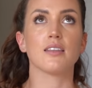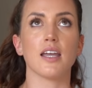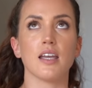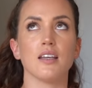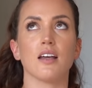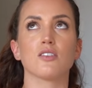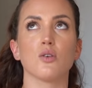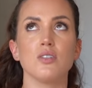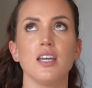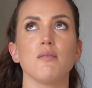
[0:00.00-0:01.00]
They
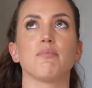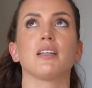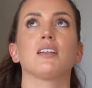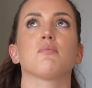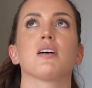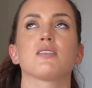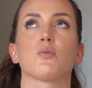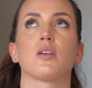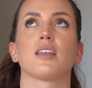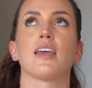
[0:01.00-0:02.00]
associate building
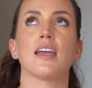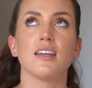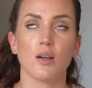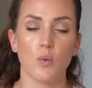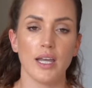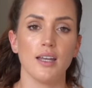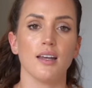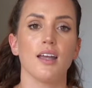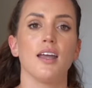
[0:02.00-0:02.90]
muscle with gaining weight